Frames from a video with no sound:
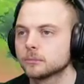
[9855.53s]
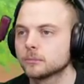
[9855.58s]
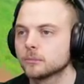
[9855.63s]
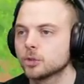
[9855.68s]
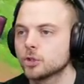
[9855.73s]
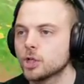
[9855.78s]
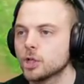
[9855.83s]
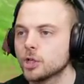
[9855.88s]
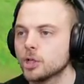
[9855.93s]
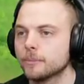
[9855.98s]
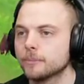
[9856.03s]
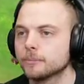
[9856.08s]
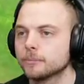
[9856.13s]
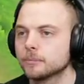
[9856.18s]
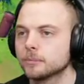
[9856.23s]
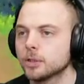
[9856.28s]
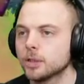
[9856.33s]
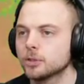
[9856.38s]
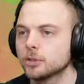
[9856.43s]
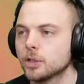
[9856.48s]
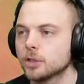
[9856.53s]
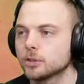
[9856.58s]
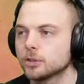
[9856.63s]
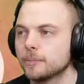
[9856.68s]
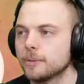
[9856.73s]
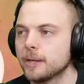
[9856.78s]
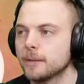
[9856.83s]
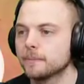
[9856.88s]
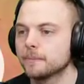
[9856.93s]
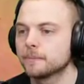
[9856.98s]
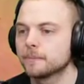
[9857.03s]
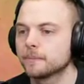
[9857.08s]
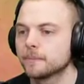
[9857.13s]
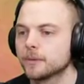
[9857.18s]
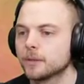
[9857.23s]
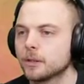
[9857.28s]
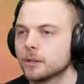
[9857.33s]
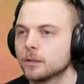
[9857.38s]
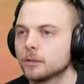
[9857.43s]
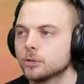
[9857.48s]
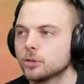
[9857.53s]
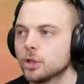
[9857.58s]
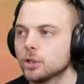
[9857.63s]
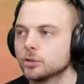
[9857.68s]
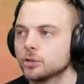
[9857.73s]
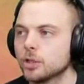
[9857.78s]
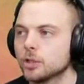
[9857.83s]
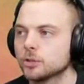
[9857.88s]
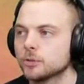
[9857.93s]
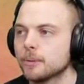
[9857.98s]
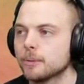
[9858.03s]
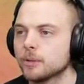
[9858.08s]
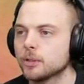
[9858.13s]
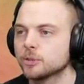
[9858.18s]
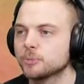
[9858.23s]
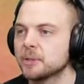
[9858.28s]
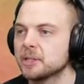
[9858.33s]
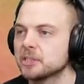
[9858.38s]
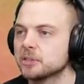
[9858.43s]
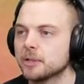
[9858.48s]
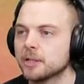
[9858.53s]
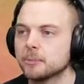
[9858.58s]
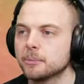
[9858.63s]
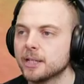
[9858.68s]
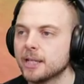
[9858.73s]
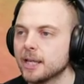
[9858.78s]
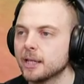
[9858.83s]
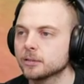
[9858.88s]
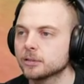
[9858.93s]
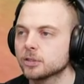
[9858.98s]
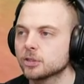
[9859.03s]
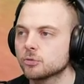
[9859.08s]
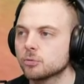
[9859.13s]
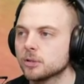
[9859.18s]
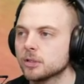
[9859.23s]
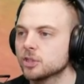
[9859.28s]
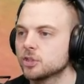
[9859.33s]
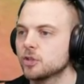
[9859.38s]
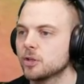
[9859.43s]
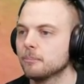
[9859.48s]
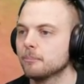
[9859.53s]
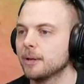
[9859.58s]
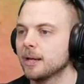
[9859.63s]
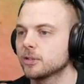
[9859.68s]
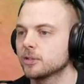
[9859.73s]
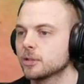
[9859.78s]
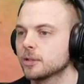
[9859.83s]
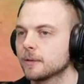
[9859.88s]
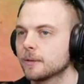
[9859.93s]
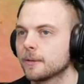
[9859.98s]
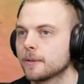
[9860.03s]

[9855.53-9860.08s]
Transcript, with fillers: Shut up. Don't talk to me. Don't talk to me. I'm not speaking to anybody else. I just want this gym badge.